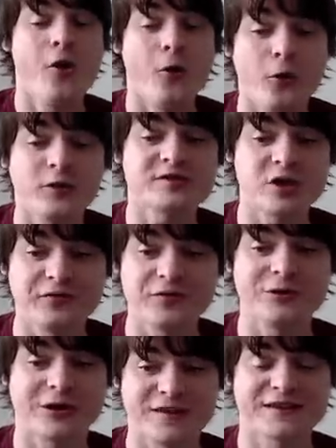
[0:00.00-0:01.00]
Also, if
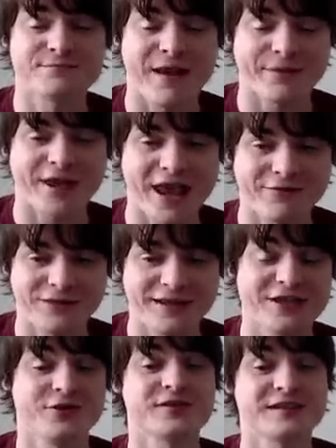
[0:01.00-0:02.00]
you look at this map carefully,
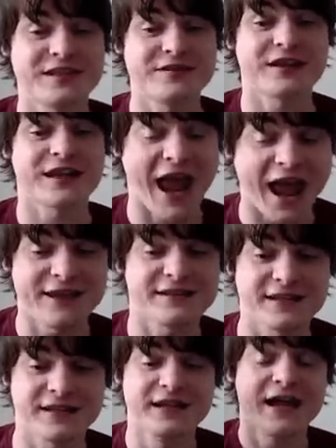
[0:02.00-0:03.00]
you'll see that
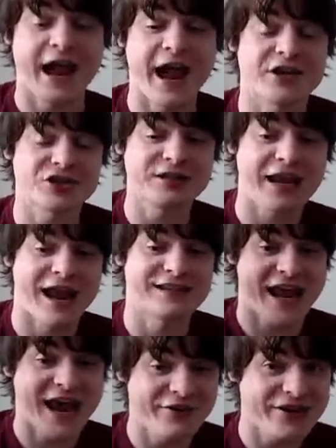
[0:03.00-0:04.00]
Canada actually has
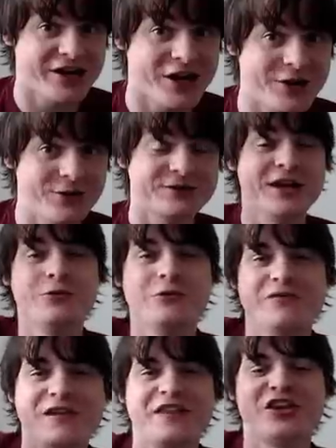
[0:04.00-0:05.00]
area codes
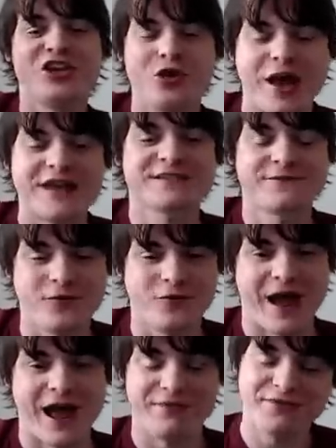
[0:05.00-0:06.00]
within the US
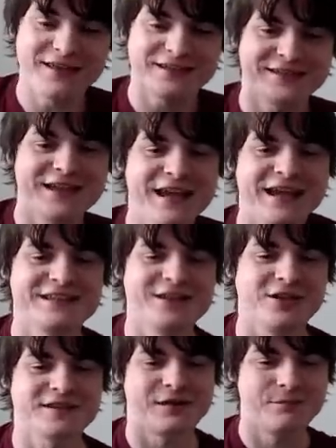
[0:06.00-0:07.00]
format. This is
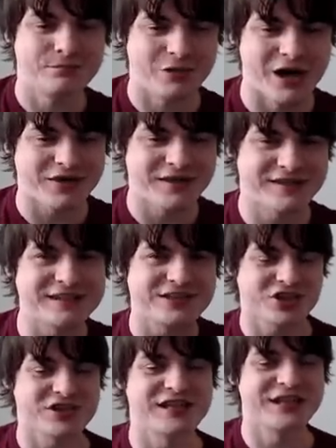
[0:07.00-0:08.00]
not some bug. This isn't
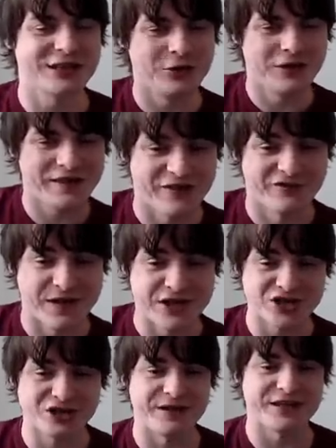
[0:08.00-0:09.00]
just including their
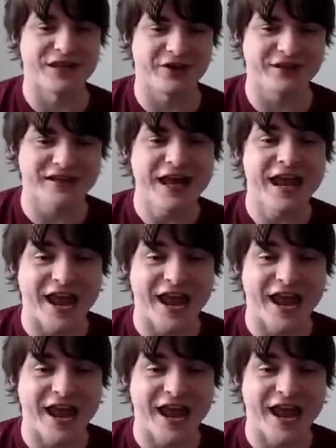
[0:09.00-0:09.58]
information to be curious.